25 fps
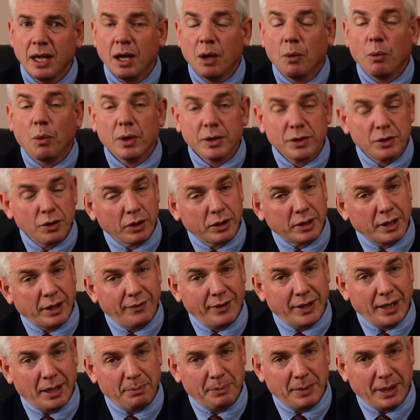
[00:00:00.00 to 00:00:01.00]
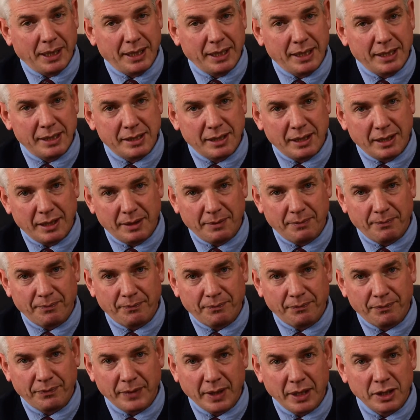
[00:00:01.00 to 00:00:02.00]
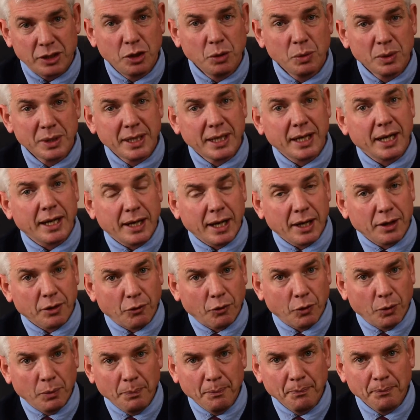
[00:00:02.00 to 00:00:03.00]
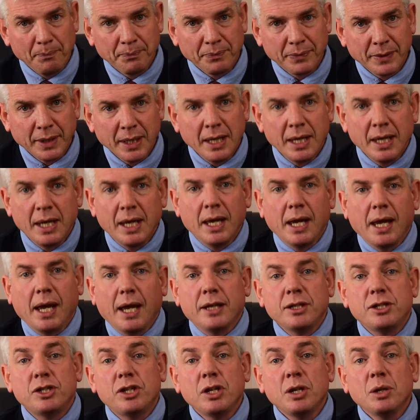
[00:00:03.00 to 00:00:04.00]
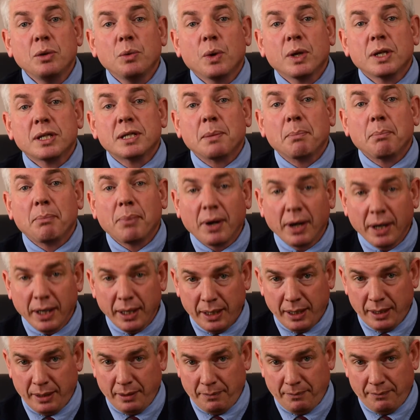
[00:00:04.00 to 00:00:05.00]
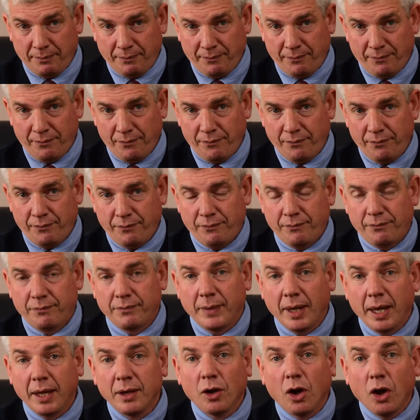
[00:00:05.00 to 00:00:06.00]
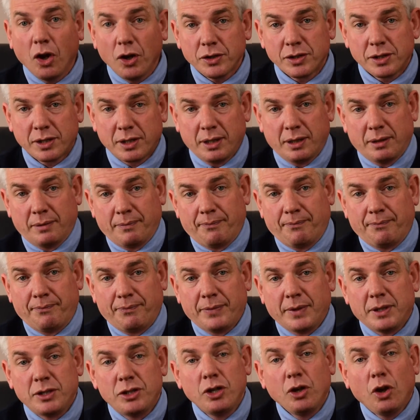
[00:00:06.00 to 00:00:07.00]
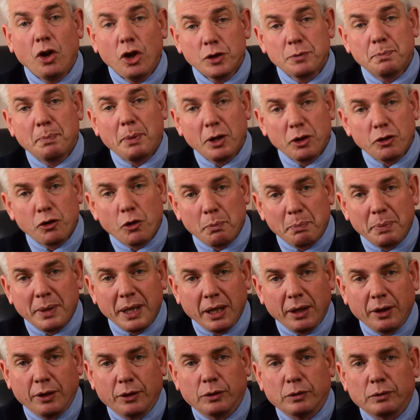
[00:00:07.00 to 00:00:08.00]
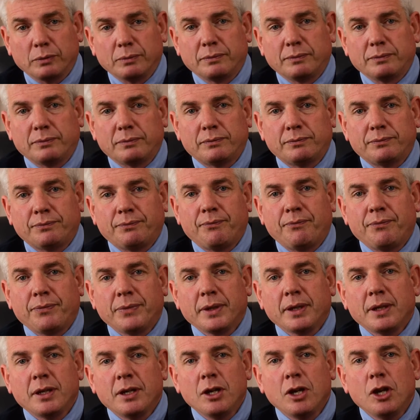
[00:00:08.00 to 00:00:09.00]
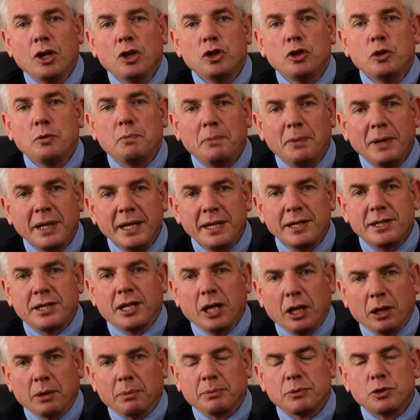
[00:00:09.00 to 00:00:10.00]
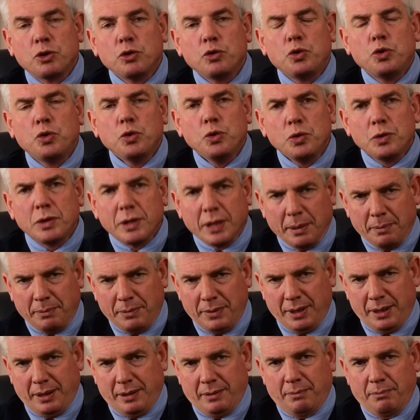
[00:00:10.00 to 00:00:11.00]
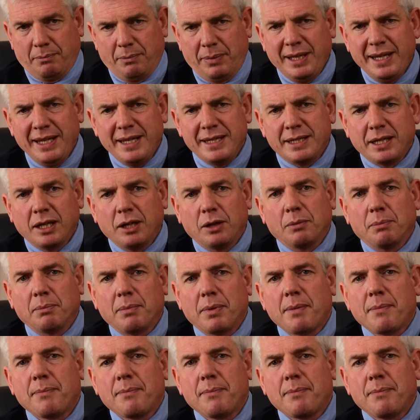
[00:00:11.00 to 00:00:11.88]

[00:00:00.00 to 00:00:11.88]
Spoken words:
was not giving up that easily. And she was in another room and she was praying and asking. And she asked Padre Pio to please help, to do something. Please help.